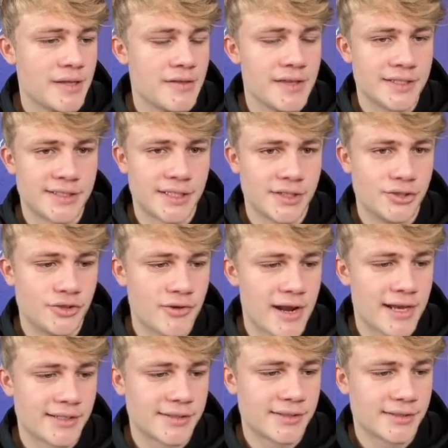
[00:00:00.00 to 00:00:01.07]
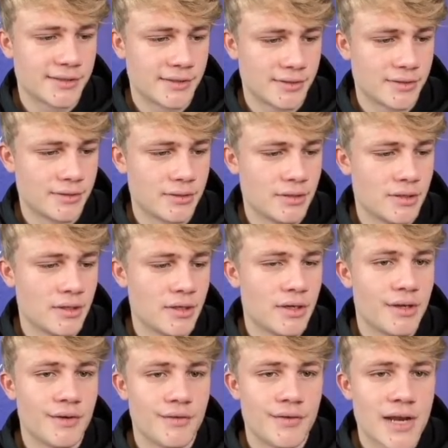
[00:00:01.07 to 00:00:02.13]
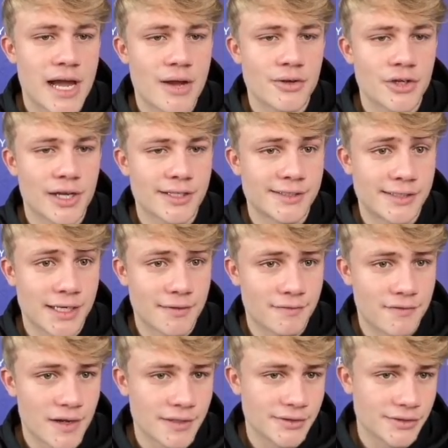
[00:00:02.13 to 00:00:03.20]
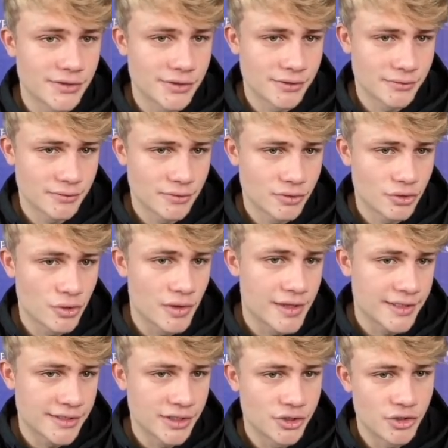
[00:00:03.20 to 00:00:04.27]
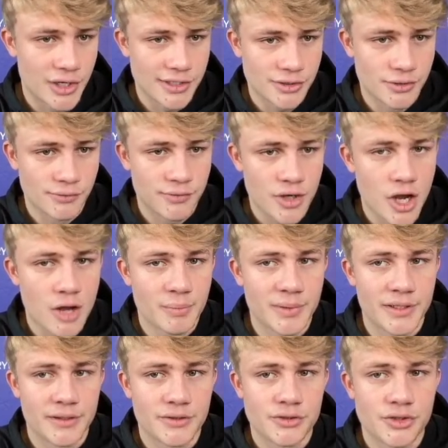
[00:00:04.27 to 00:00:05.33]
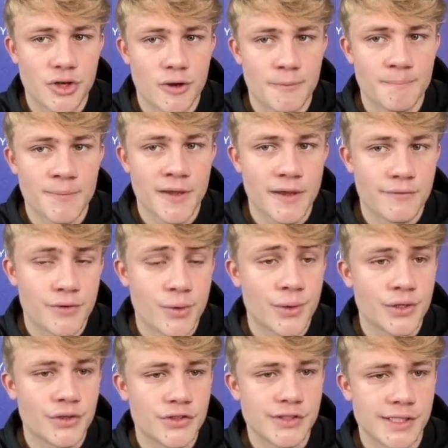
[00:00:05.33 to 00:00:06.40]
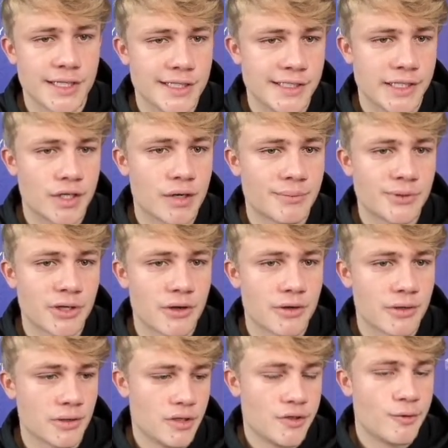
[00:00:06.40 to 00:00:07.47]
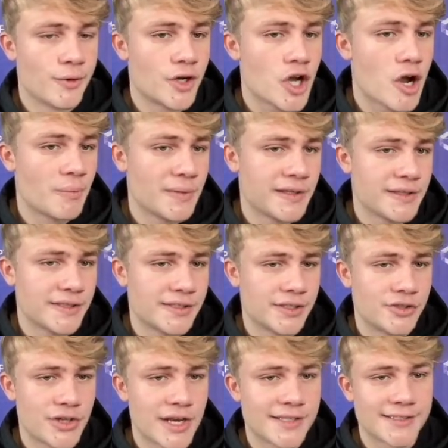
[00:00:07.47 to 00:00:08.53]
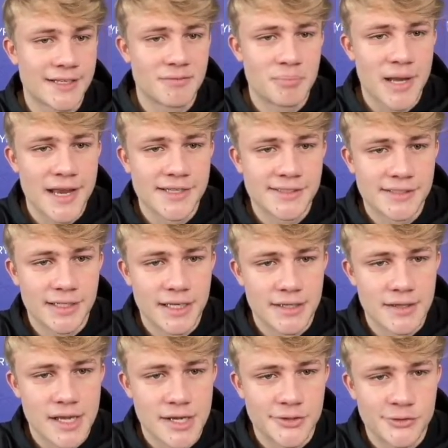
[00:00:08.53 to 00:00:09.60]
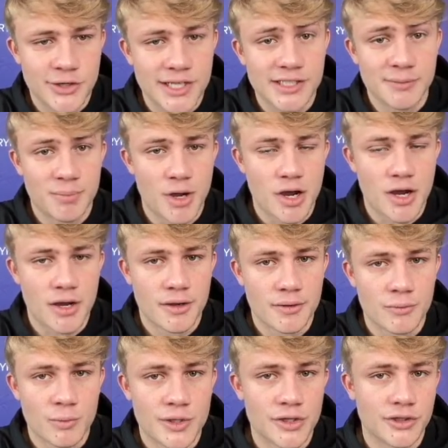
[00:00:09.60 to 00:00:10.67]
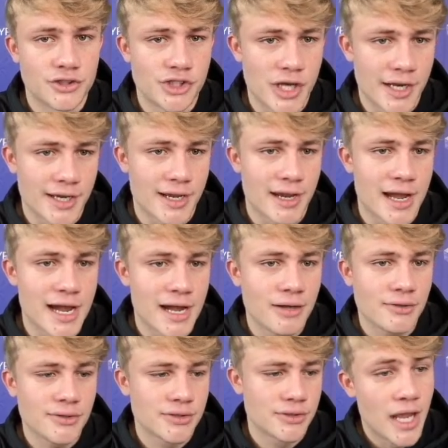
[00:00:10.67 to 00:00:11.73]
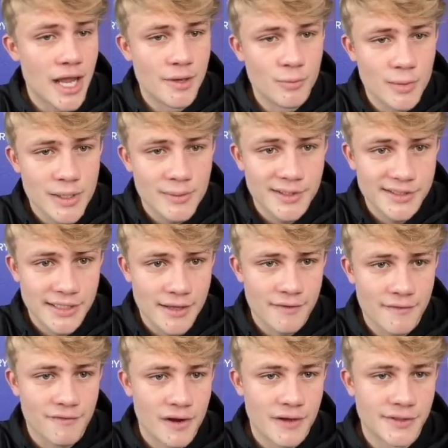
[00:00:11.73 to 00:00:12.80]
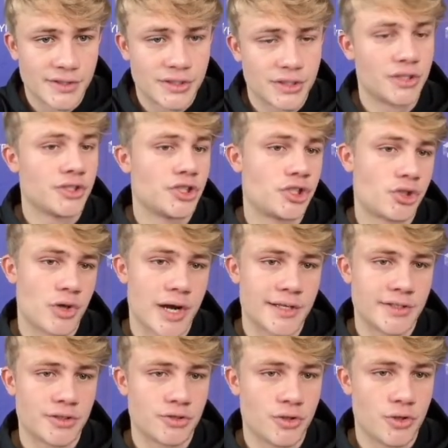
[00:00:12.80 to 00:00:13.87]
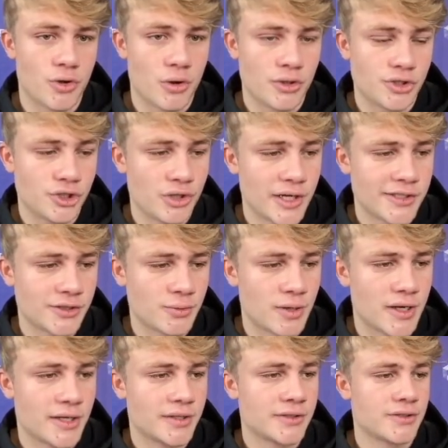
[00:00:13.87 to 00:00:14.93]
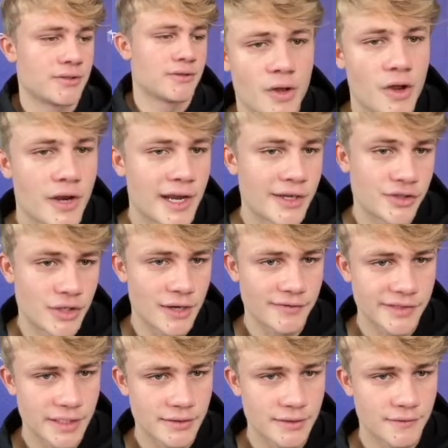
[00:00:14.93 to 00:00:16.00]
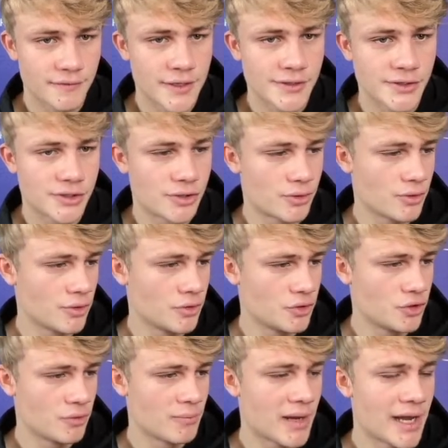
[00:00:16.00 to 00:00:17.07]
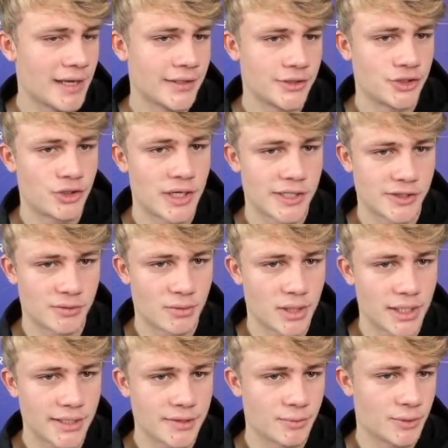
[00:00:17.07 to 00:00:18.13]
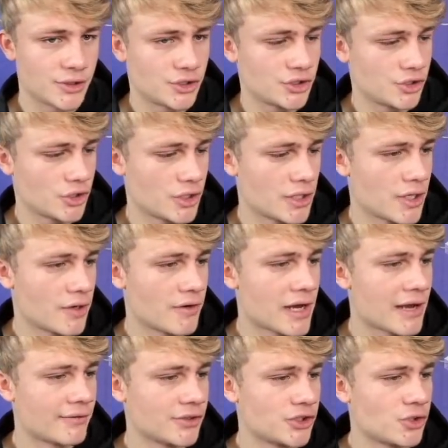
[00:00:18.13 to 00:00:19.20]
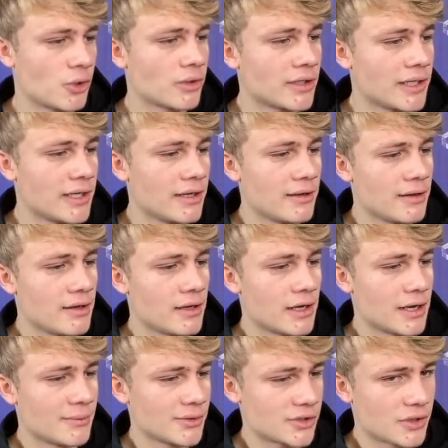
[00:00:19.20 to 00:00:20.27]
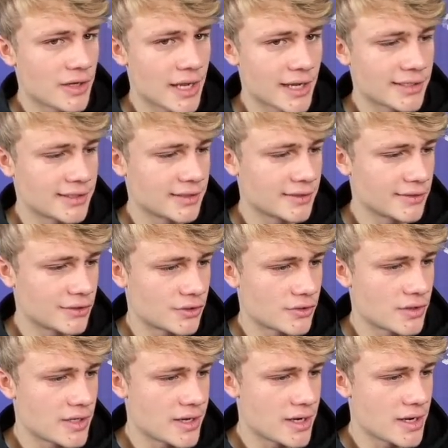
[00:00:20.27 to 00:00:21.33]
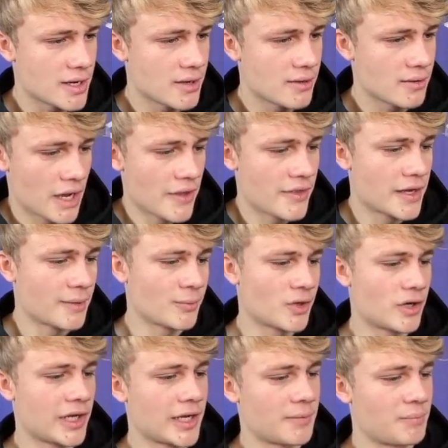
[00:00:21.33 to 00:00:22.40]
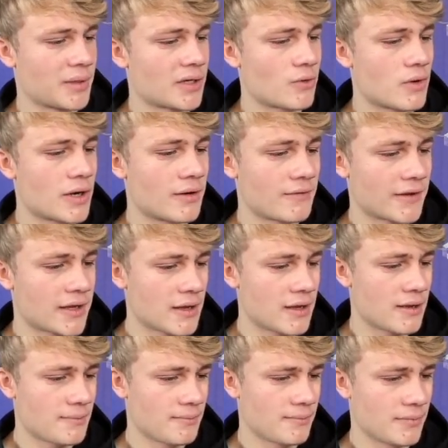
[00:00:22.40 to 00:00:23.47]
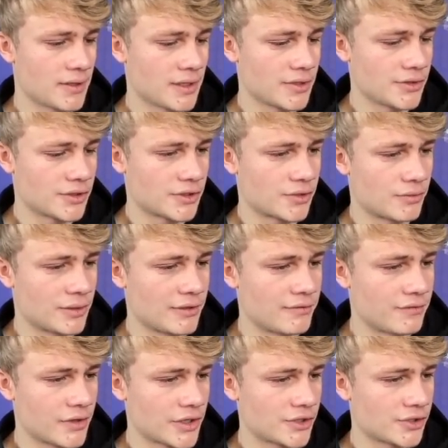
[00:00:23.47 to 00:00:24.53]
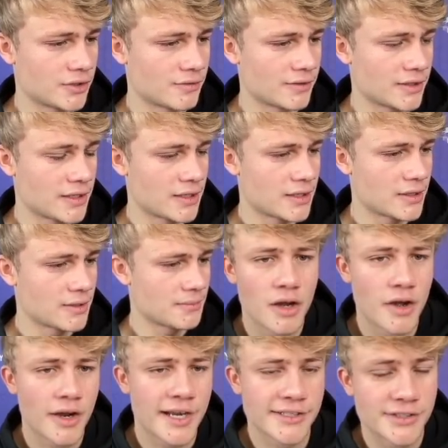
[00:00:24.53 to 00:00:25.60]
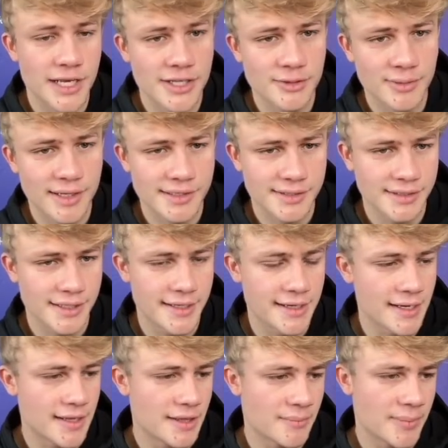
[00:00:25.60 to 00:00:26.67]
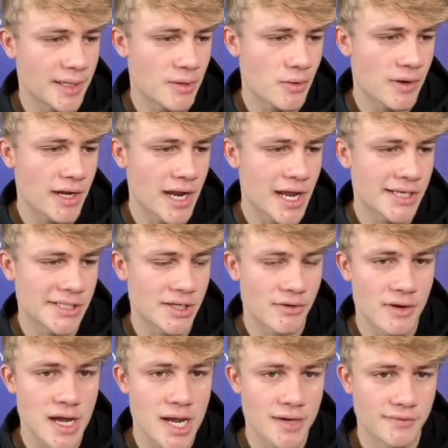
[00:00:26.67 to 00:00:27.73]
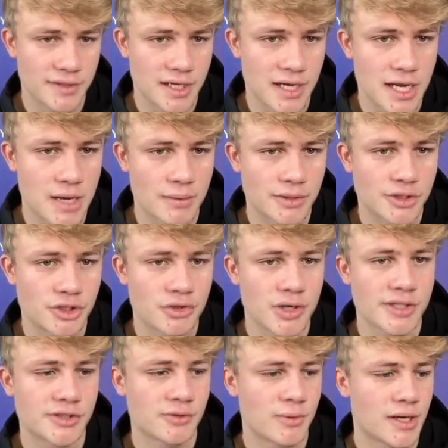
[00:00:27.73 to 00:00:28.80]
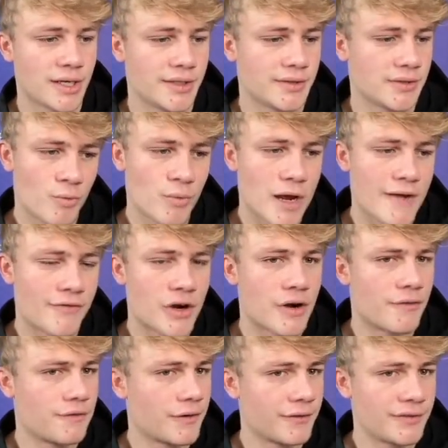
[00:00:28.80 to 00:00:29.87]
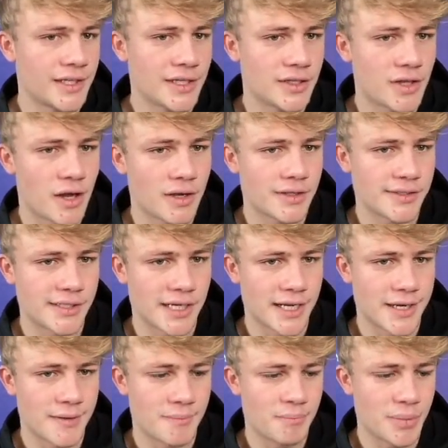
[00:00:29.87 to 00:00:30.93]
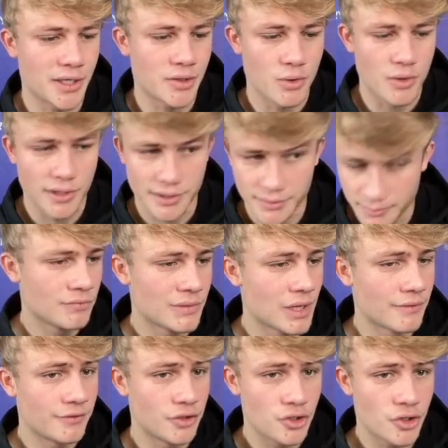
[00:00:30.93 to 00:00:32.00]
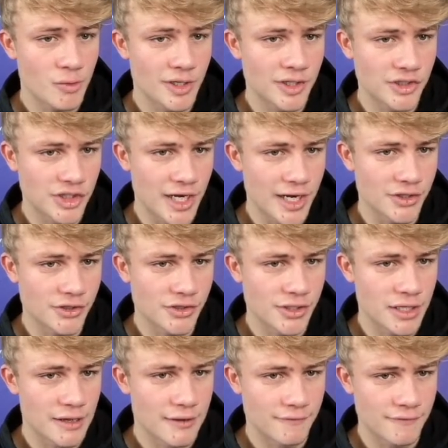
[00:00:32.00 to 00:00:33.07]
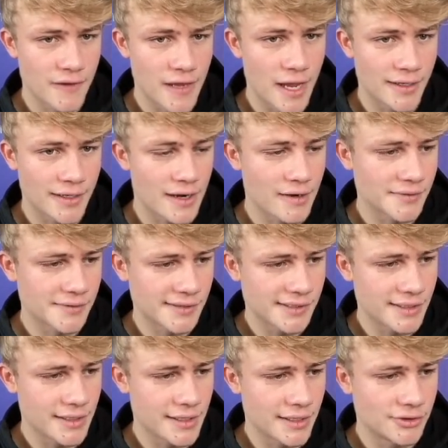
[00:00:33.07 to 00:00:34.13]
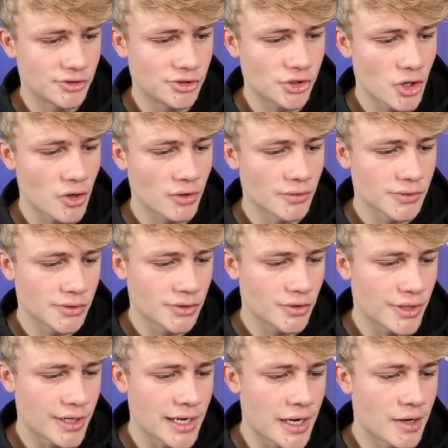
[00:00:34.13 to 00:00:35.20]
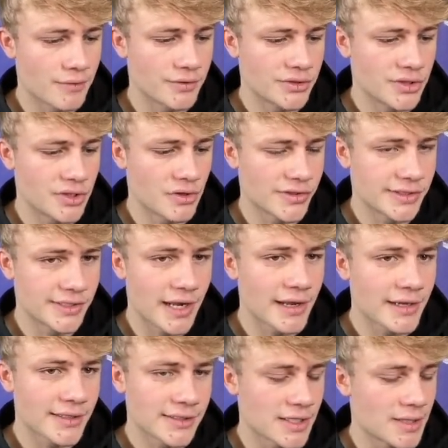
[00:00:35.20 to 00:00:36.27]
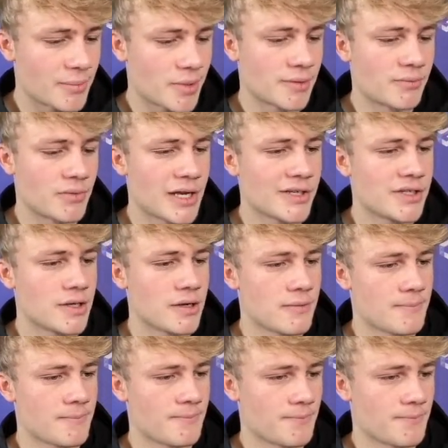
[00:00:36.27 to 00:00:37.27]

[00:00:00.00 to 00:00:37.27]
this address. Now you can send funds to this address you've copied. So if you were using Easy Crypto, you would copy this address and paste it in the address bar when you're checking out, and we would send the funds straight to your Trust Wallet. Okay, so I've sent the funds through to my Trust Wallet, which should arrive shortly. I'm just going to exit the screen here, and then I'm going to hit Bitcoin over here and just refresh over here. Okay, so as we can see here, the Bitcoin has arrived in our Trust Wallet. We have around $15 in Bitcoin. Now, if you do want to change the fiat currency it shows, you can head over to your settings in the bottom right here,